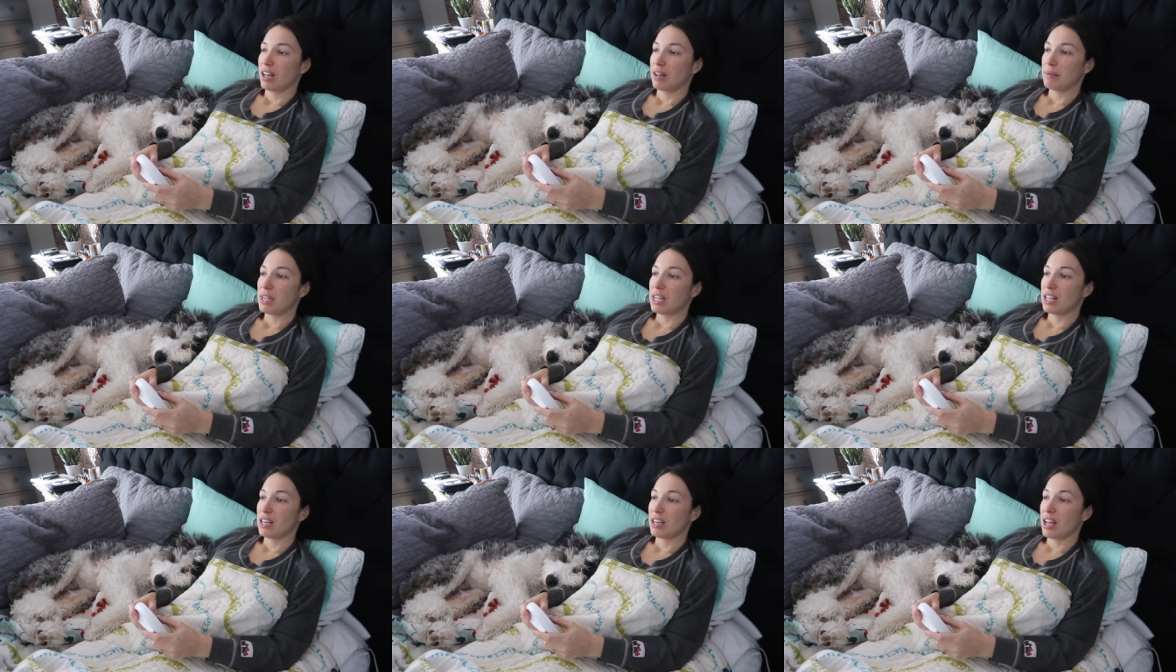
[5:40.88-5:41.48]
I
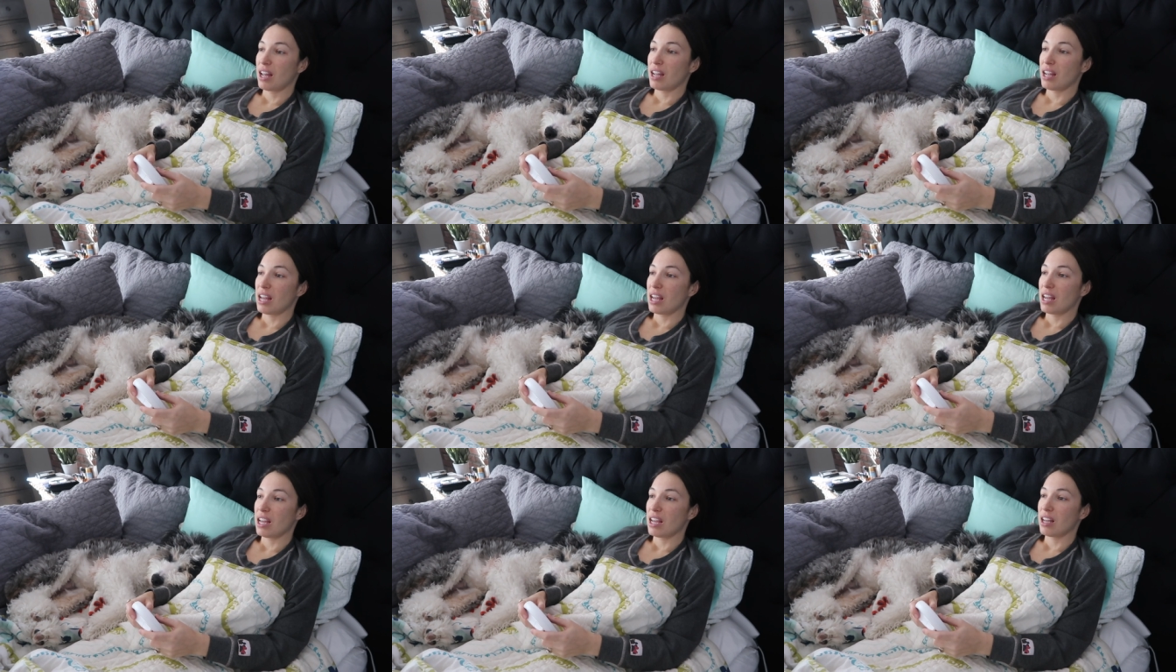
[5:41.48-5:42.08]
mean, I
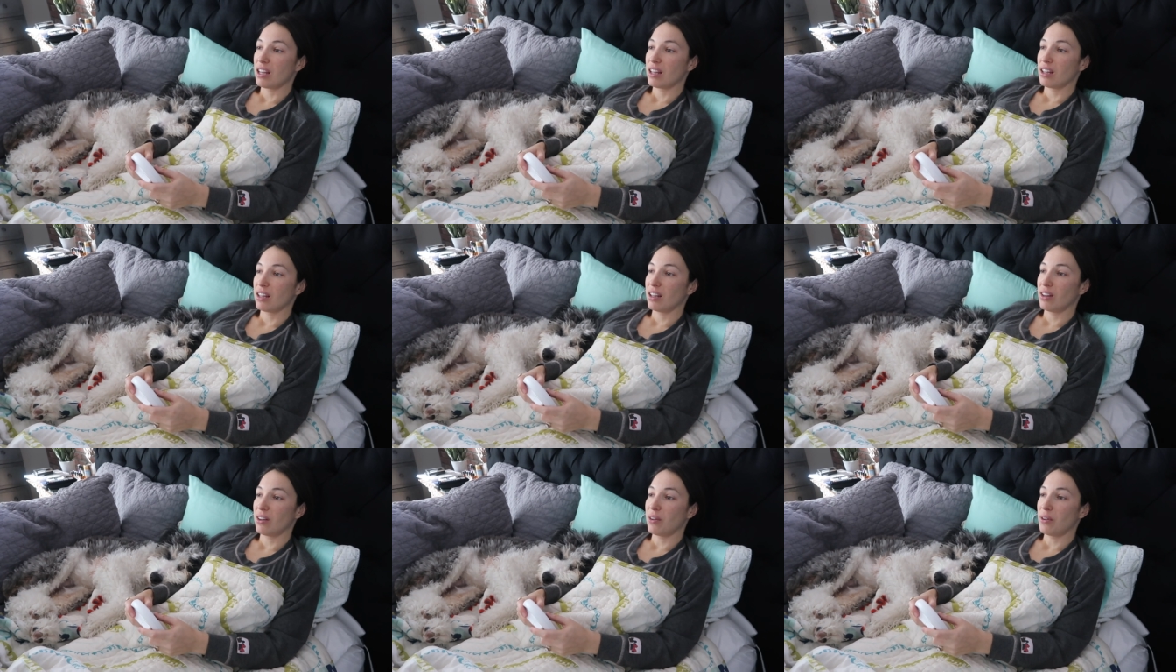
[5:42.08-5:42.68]
ate
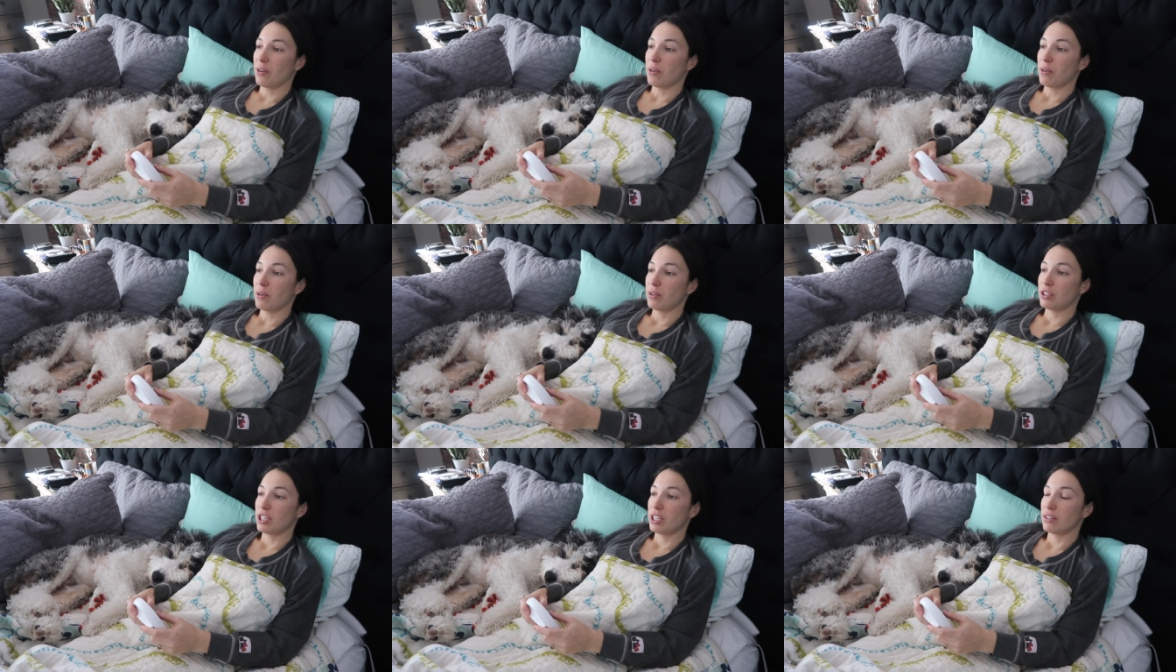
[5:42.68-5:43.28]
a
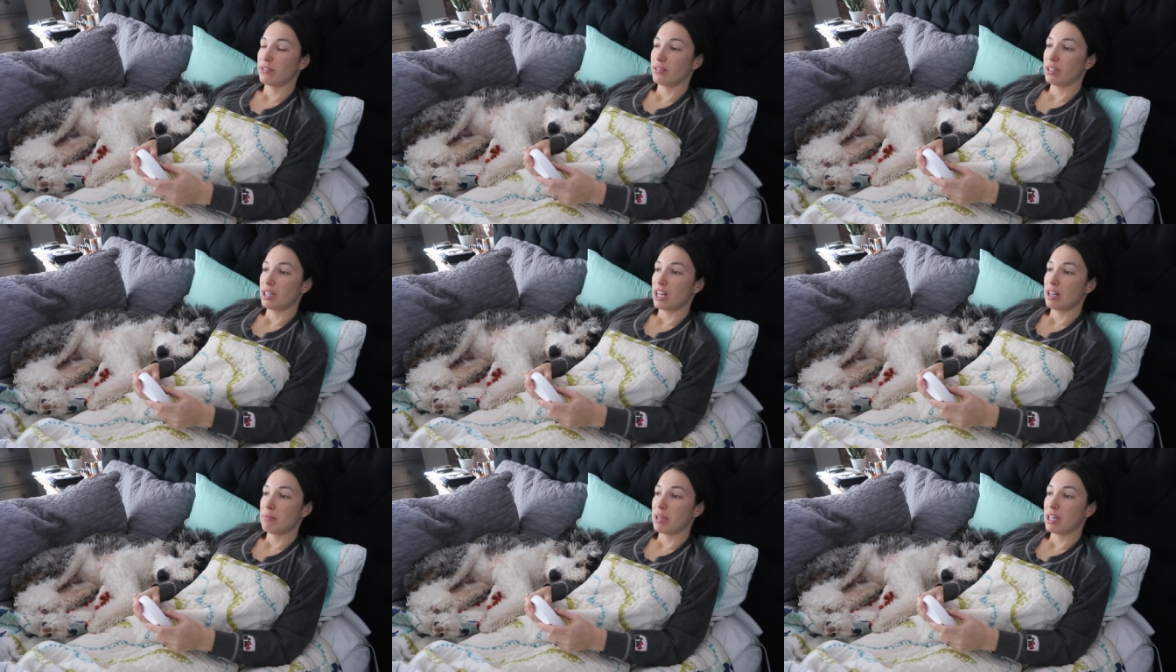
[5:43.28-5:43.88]
whole
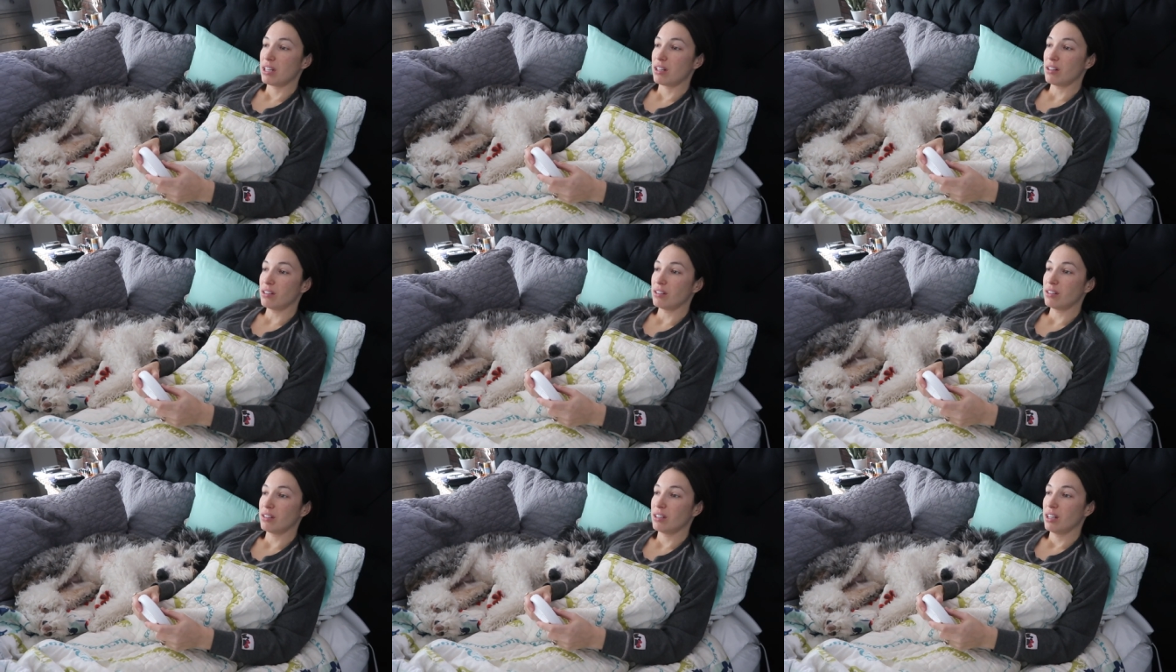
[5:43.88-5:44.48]
Chick-fil-A
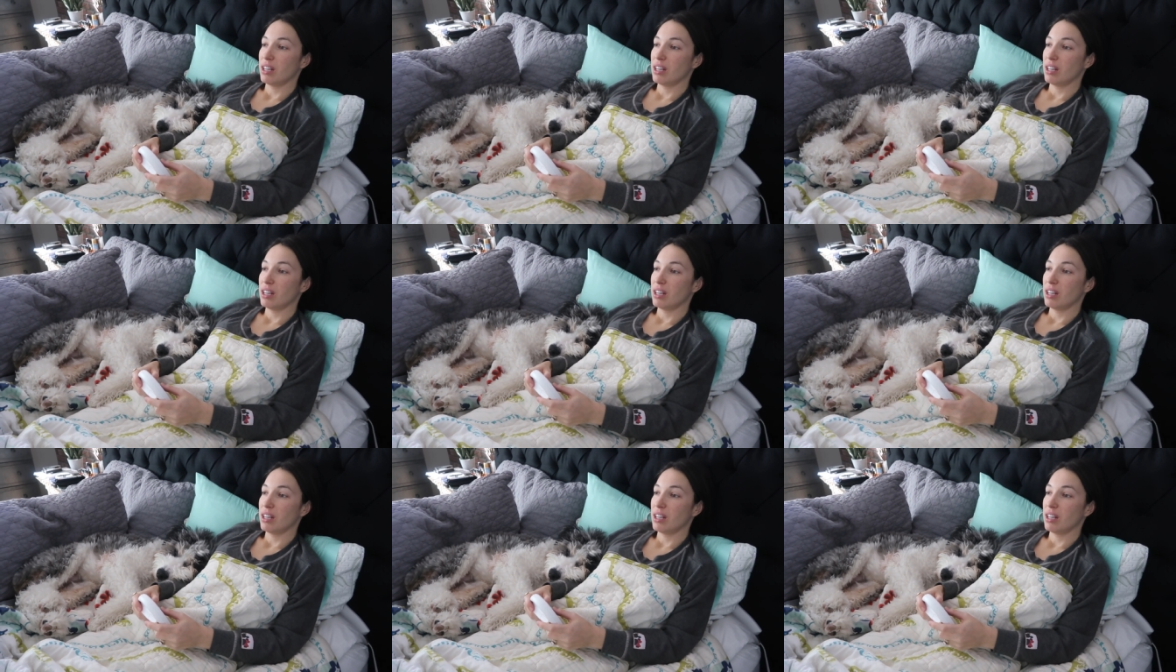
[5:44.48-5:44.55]
meal